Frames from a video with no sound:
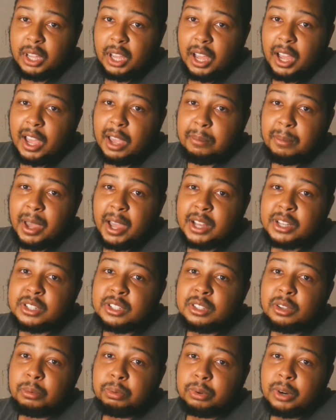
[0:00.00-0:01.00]
I
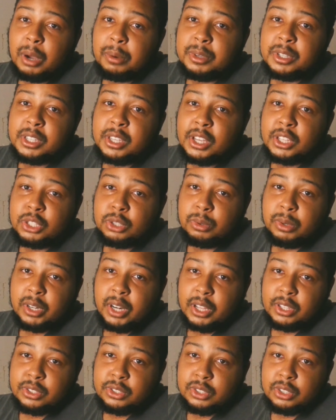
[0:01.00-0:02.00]
imagine they'll probably get to it
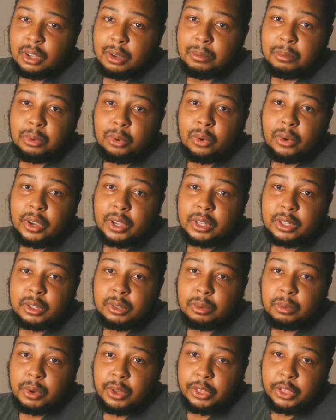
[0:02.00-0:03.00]
at some point
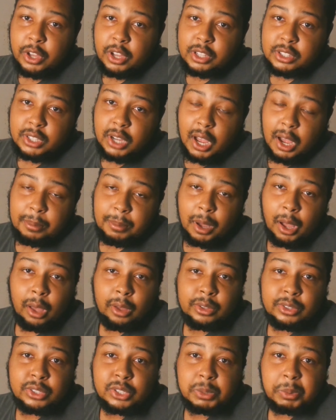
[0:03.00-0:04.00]
with Tom
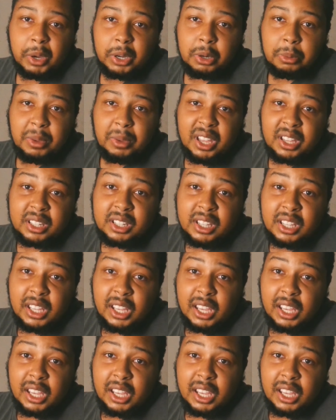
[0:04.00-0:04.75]
Holland's Spider-Man,